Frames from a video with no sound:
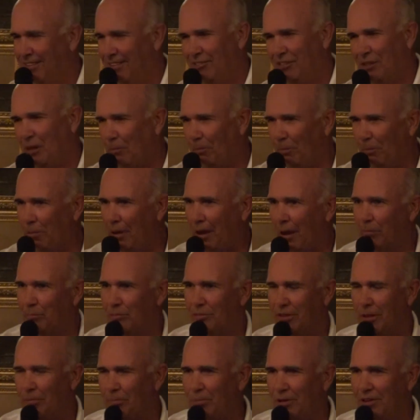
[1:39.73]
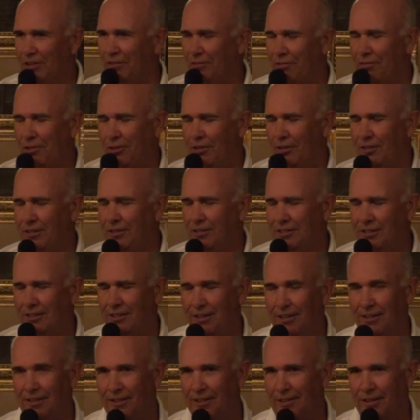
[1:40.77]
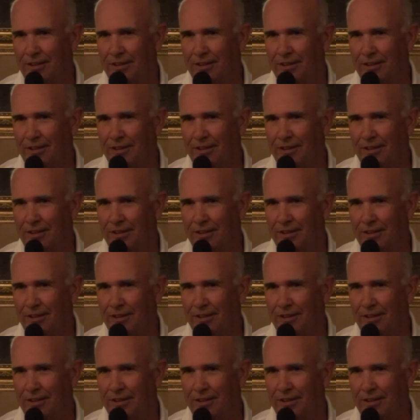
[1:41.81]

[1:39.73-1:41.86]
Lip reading: Something pops up on the phone and she